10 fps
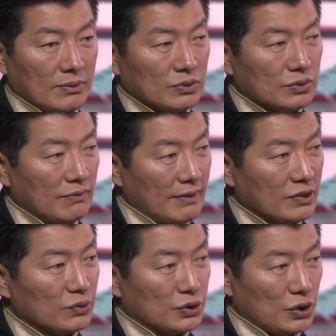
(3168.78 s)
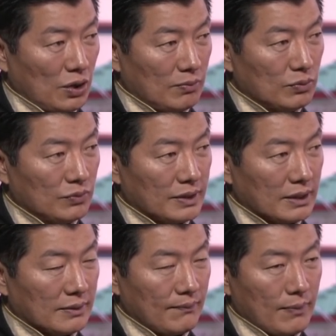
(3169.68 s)
will do a very good job
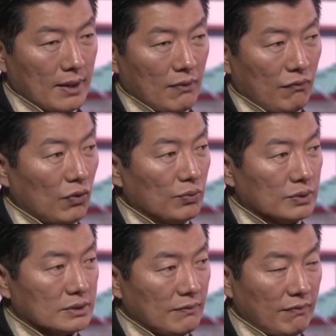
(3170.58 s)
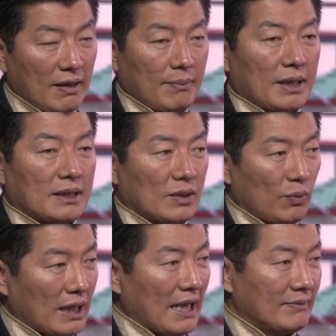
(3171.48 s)
moving forward, far better than
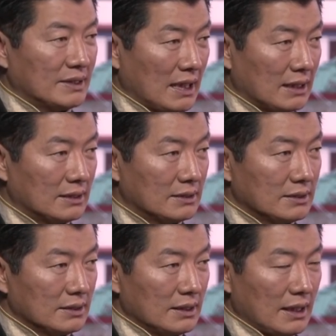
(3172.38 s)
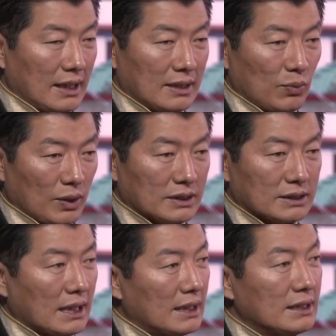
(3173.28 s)
what I have done and what
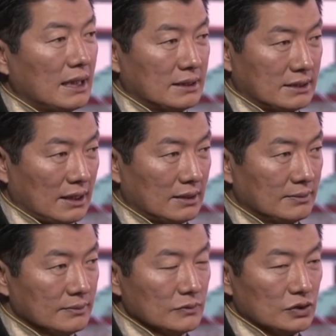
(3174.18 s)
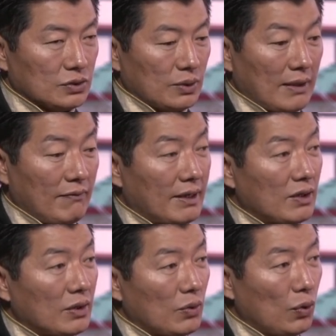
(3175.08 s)
Diskasha has done. So I'm
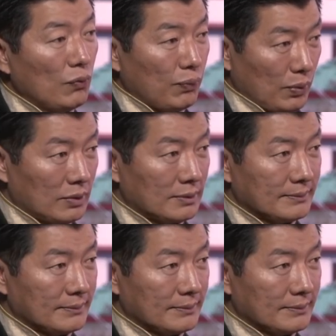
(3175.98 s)
very hopeful,